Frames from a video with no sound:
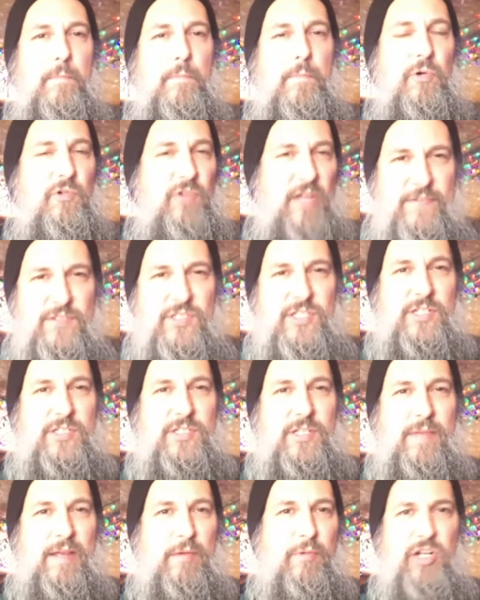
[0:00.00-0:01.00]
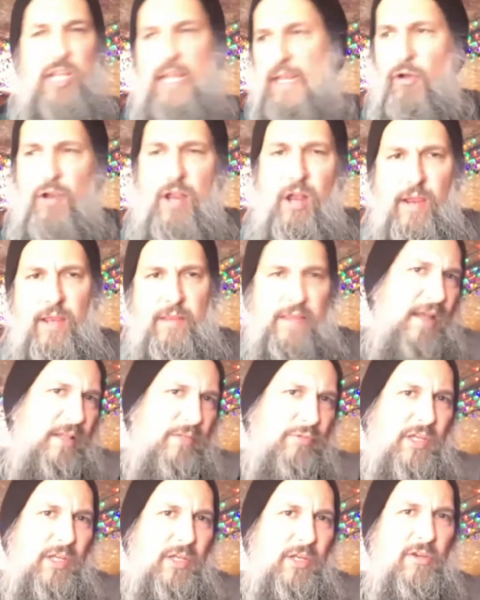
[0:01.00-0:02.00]
belief system, like we're like, okay, that's
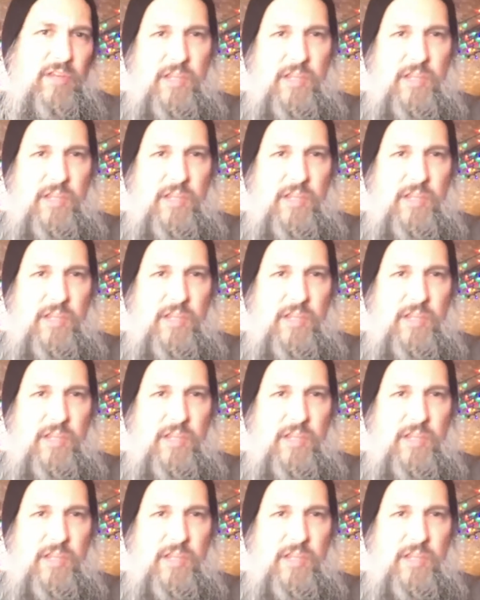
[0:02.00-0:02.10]
what you do.